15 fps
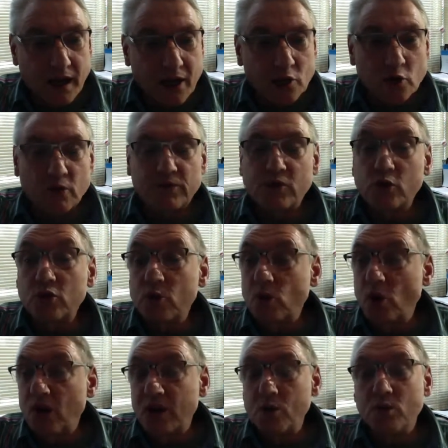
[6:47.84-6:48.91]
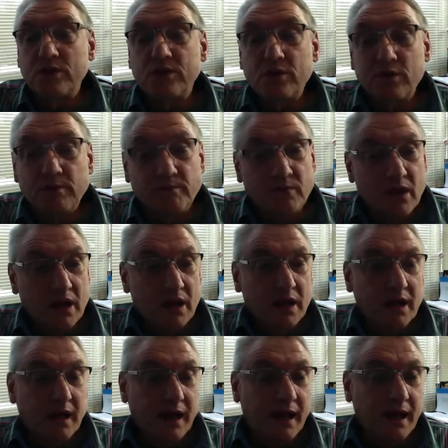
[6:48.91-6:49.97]
Looking forward to working with you
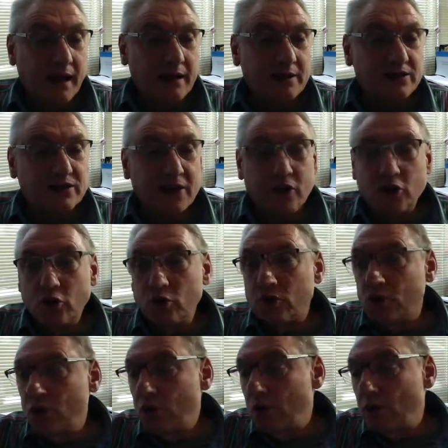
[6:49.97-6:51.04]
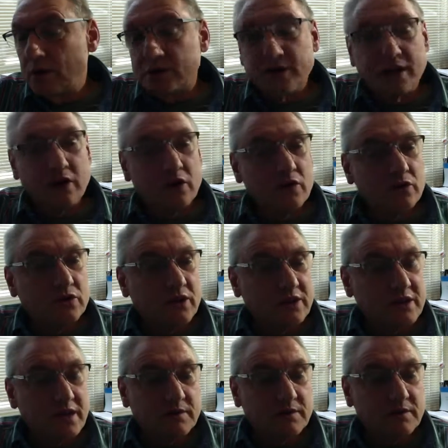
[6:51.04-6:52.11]
and seeing you
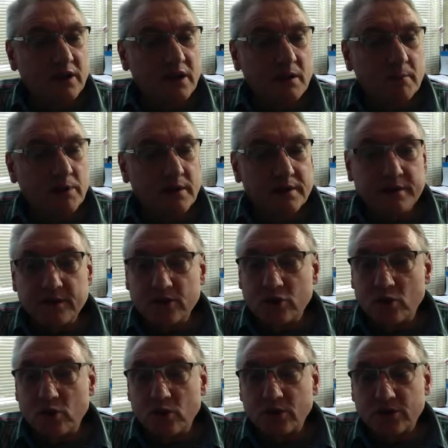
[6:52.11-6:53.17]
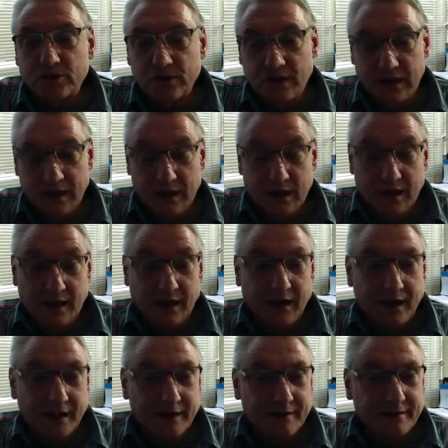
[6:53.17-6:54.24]
successfully complete this course.
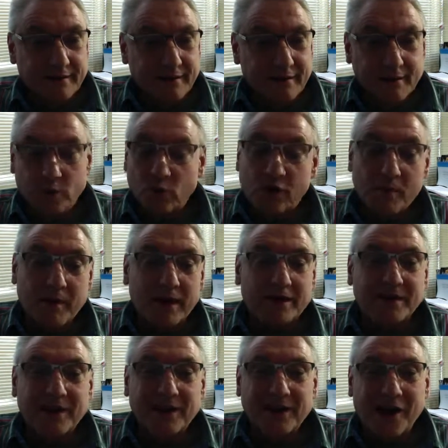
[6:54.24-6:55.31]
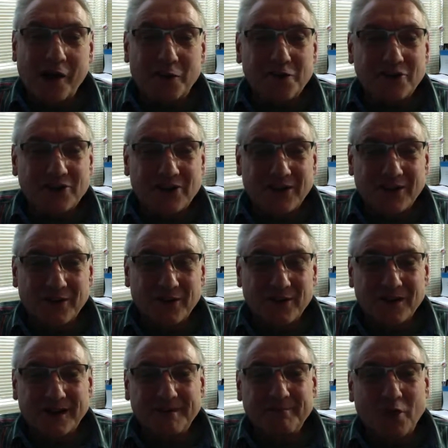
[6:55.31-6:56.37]
And we're about to get going,
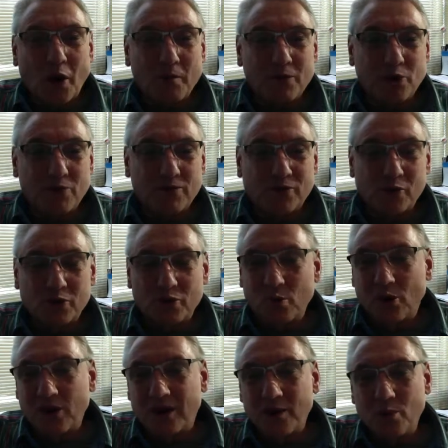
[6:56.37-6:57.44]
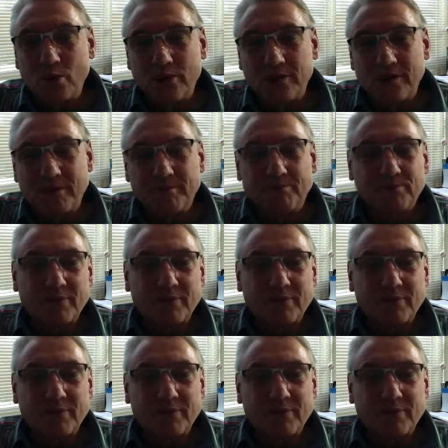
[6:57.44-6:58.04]
so I'm looking forward to working with you.